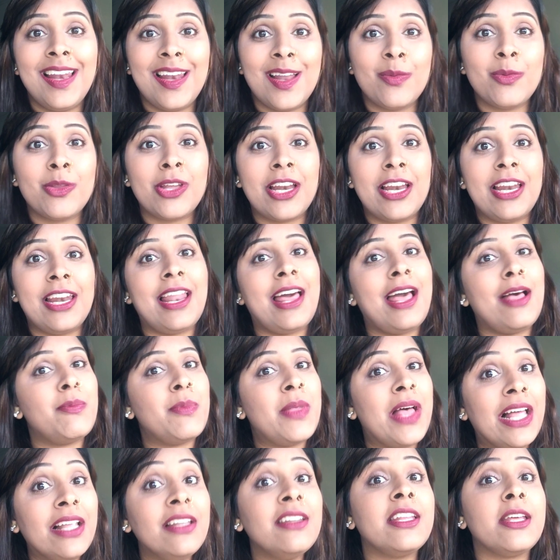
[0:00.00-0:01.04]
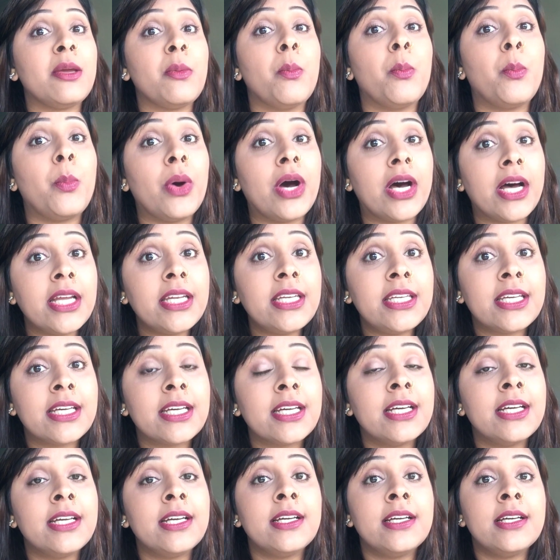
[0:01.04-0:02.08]
Alhamdulillah, I'm healthy. But
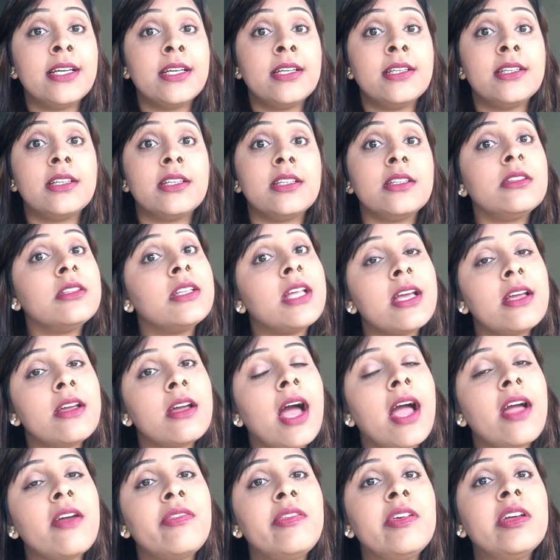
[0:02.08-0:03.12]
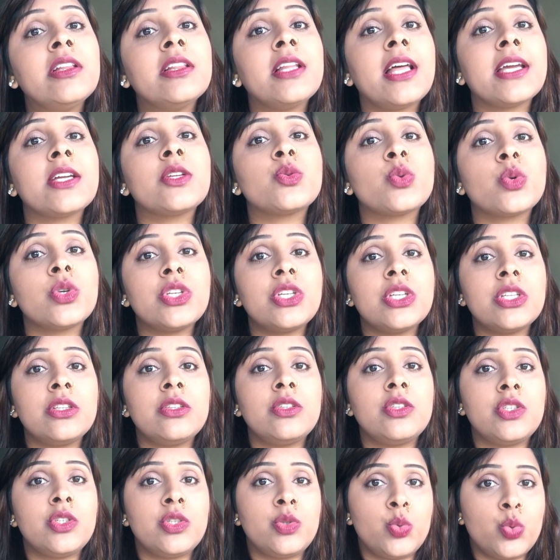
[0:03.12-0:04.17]
I feel like
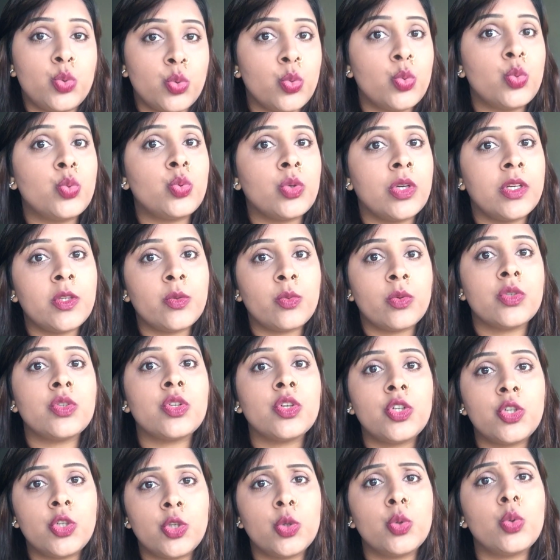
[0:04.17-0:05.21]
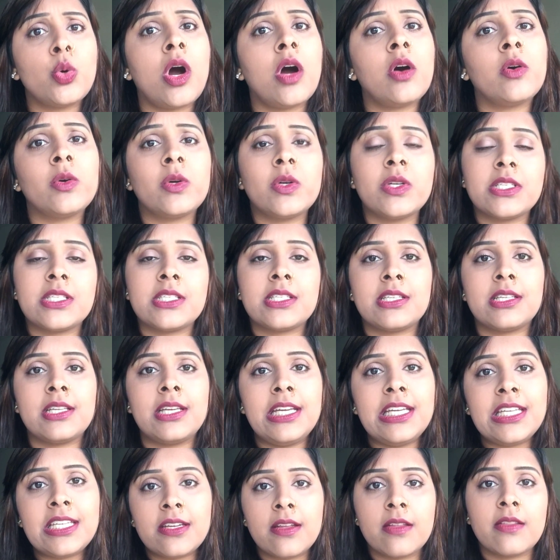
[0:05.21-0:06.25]
22, 21, 22 hours,
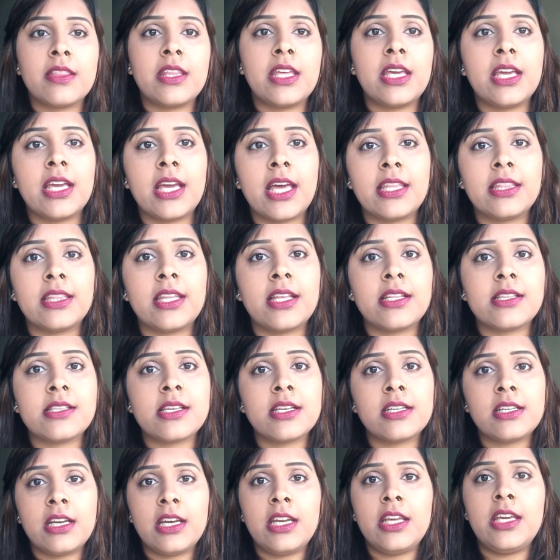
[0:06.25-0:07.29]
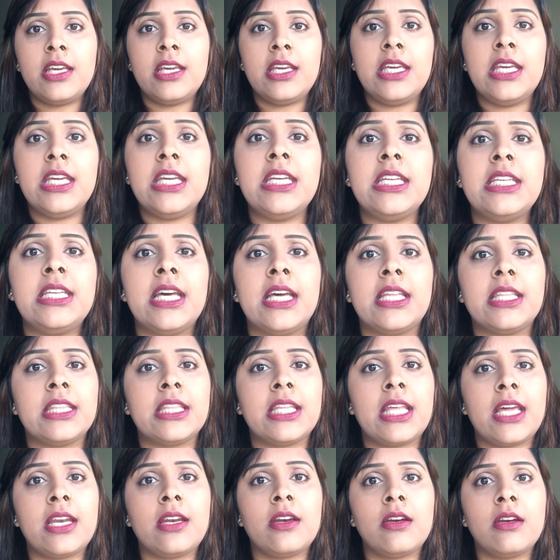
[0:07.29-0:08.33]
eat nothing and then suddenly eat and
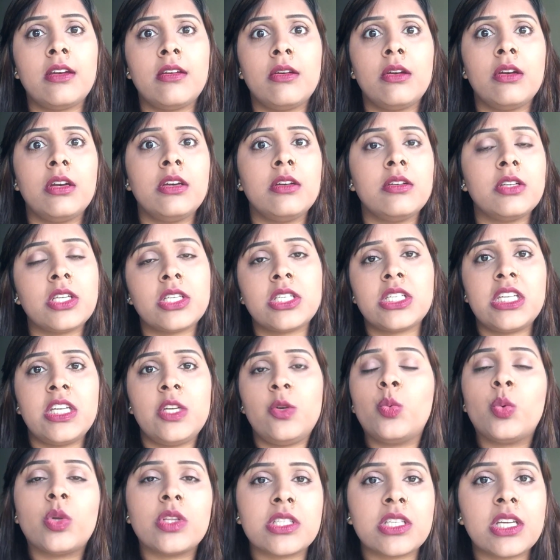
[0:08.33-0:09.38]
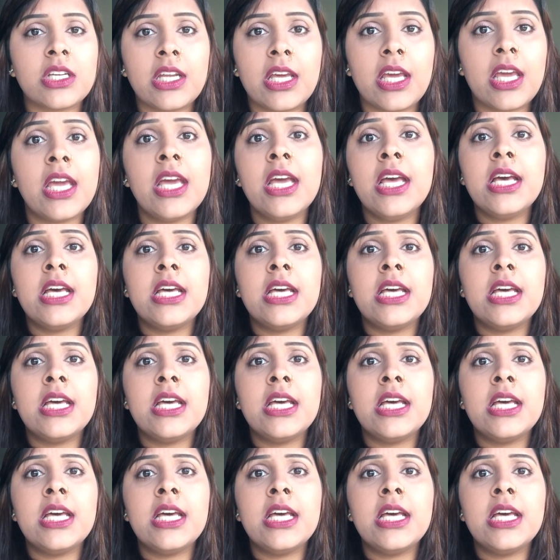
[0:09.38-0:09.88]
then just eat once a day.